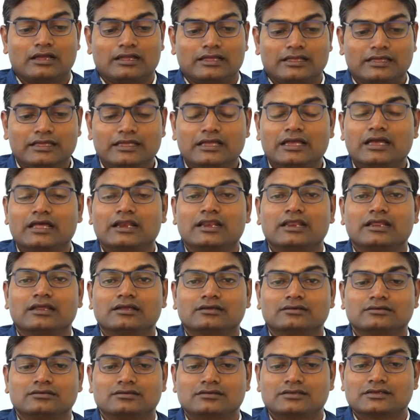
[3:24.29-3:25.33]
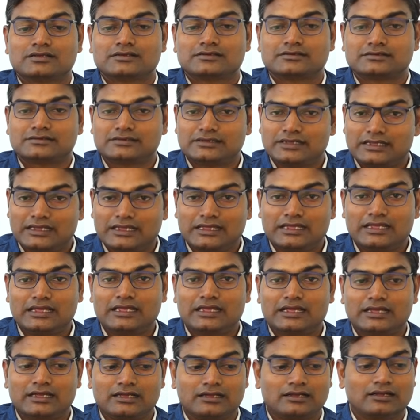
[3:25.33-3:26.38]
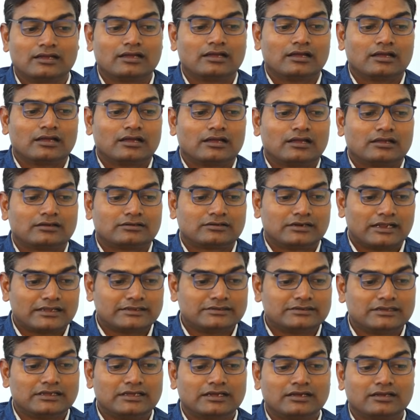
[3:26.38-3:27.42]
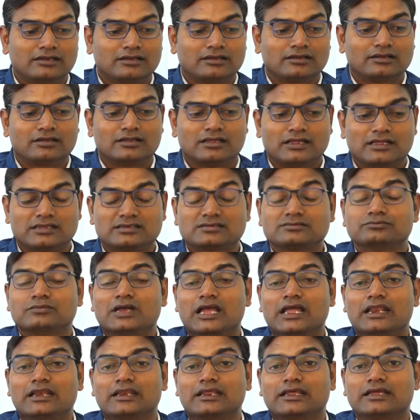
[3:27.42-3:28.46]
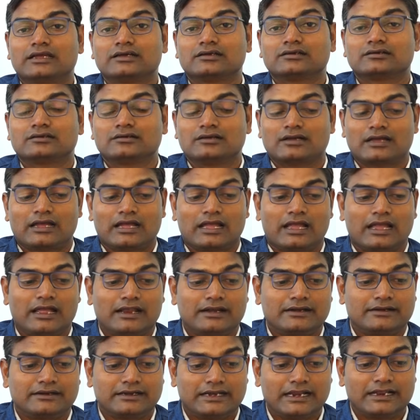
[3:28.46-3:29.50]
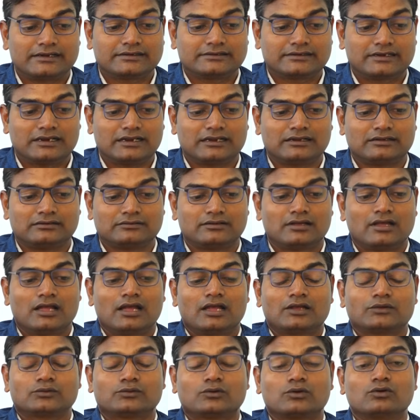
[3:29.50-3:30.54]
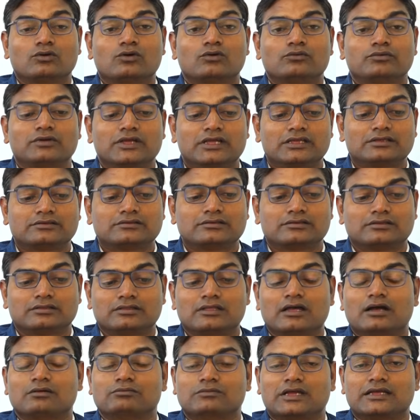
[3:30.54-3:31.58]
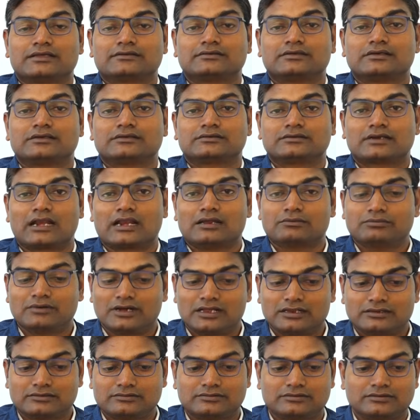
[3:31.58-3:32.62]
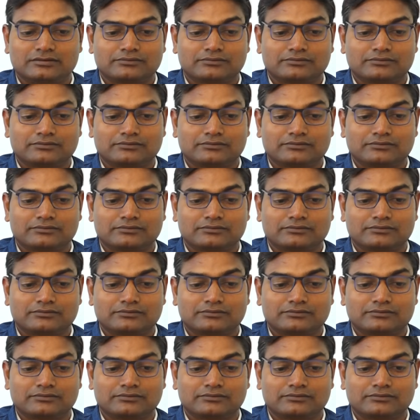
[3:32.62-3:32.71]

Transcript: hearing, seeing, touching, smelling, and tasting through which the message travels.